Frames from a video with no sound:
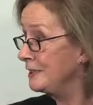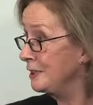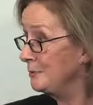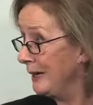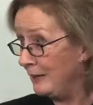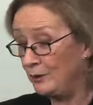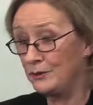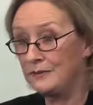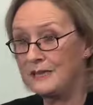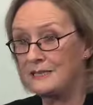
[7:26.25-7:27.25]
no turning
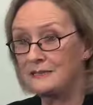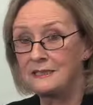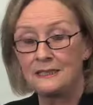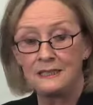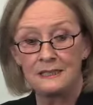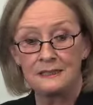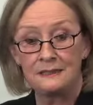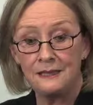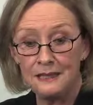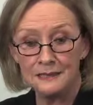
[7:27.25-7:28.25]
back on that,
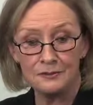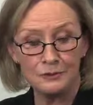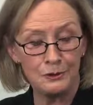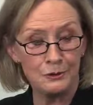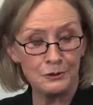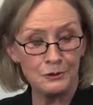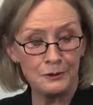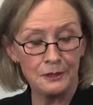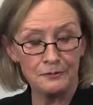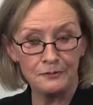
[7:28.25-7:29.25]
unless, of
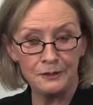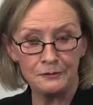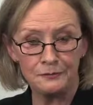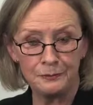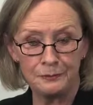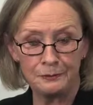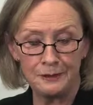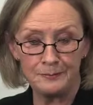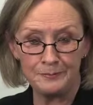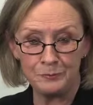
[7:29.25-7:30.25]
course, you go and vote
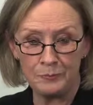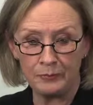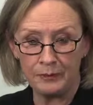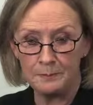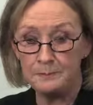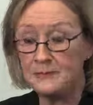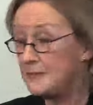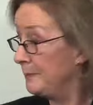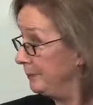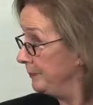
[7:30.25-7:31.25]
for um,
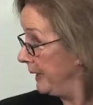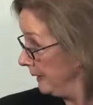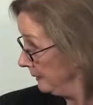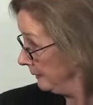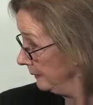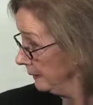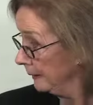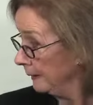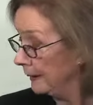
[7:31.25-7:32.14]
Ms. Palin.